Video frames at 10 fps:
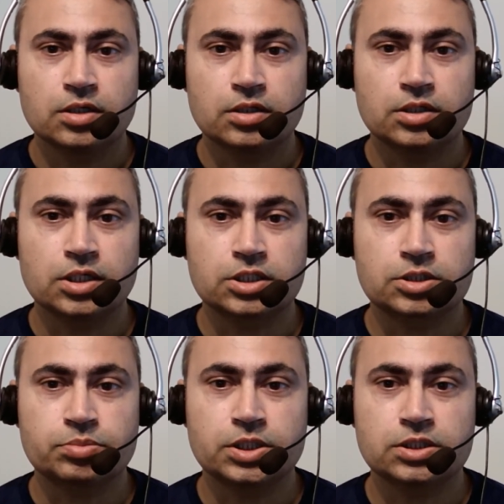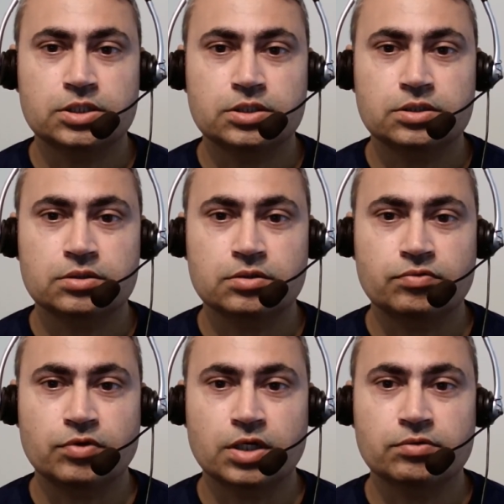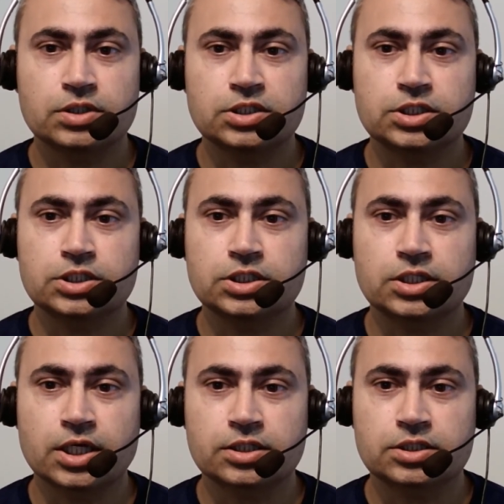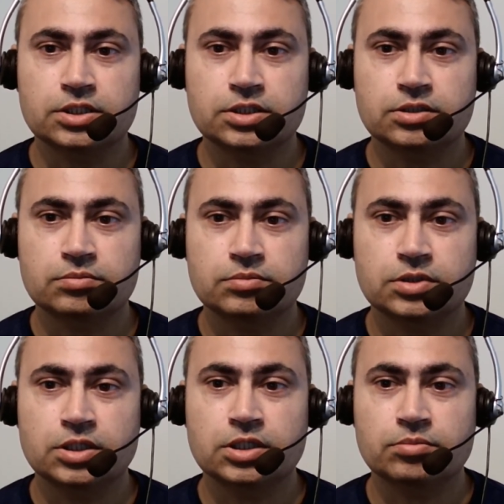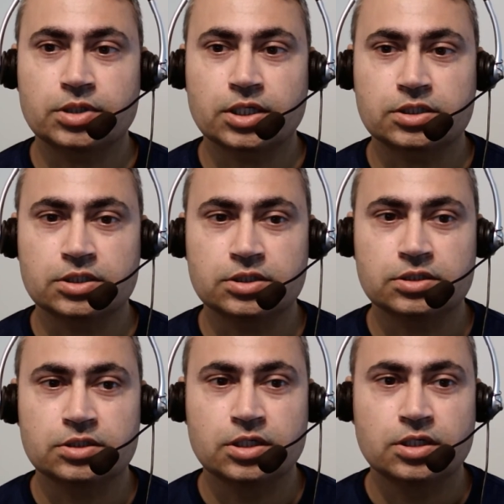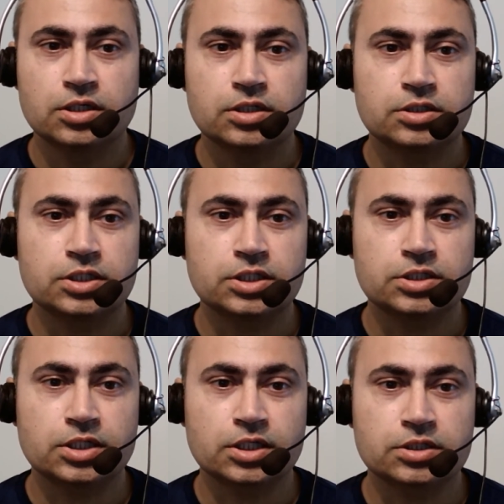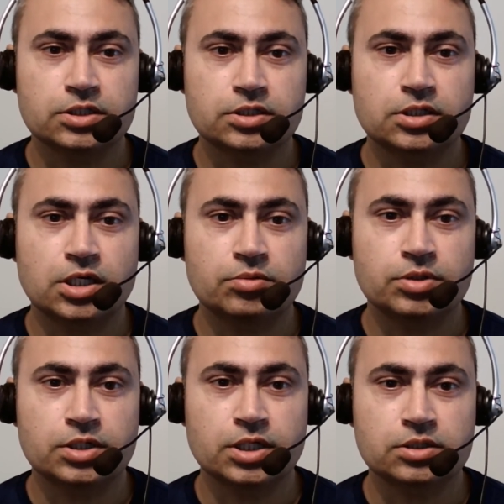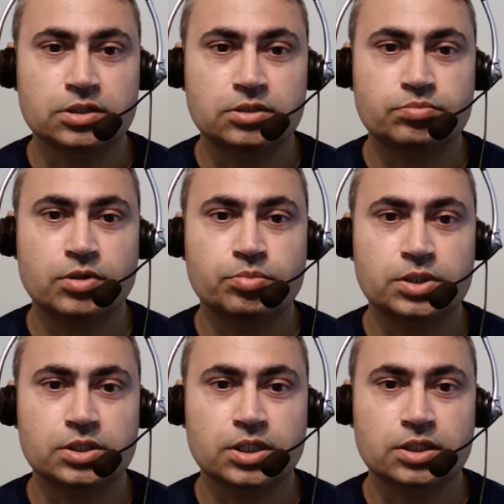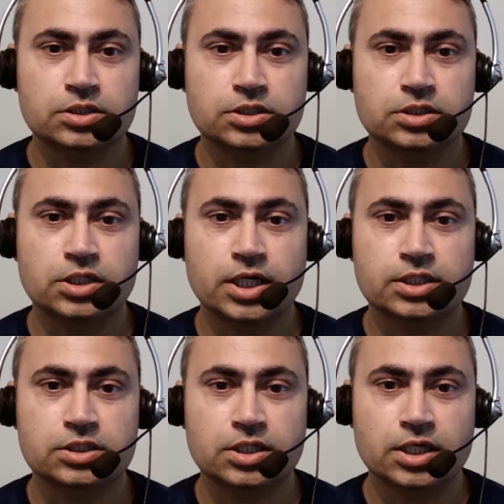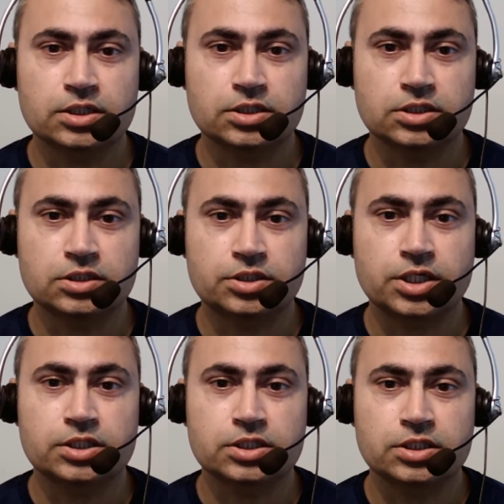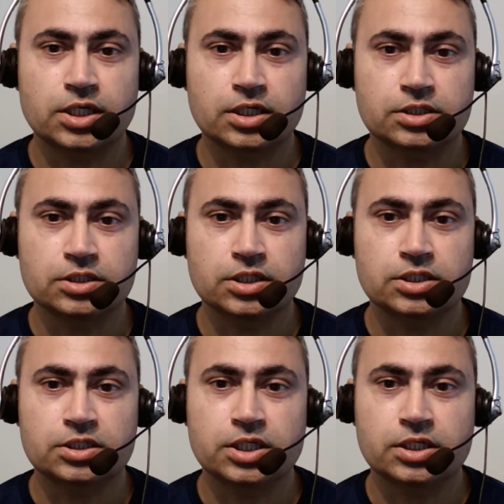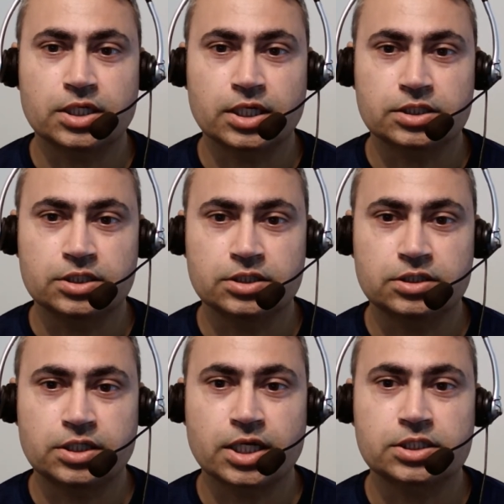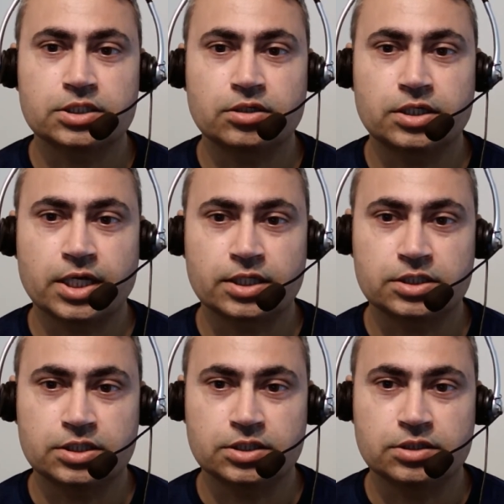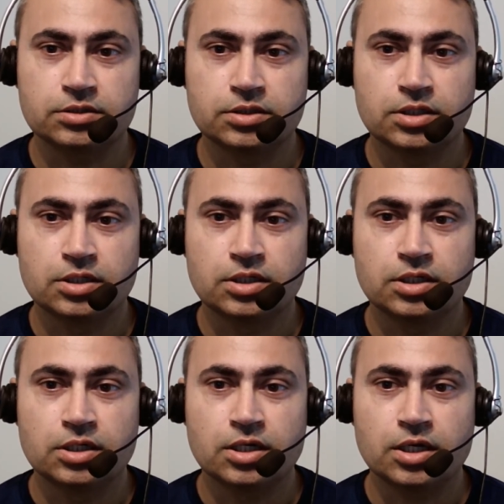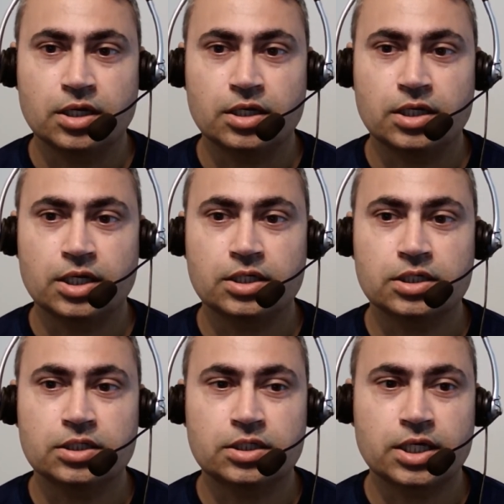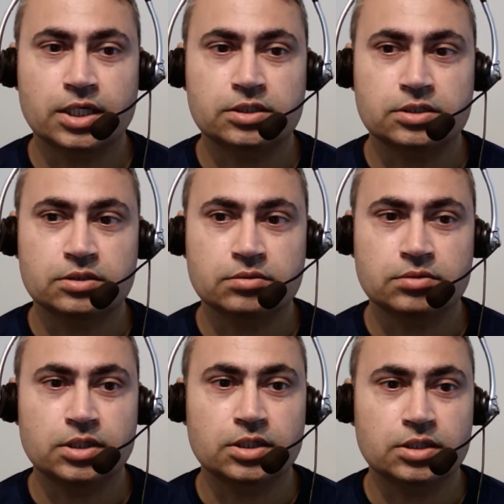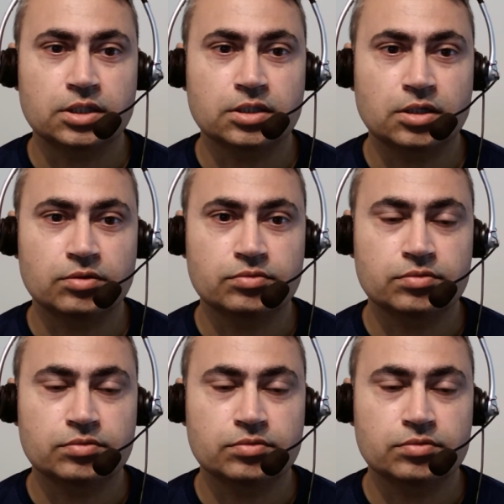That explains forever increasing taxes, income taxes, sales taxes, carbon taxes, property taxes, gas taxes, transit taxes, estate taxes, taxes on taxes, and any other tax they can think of.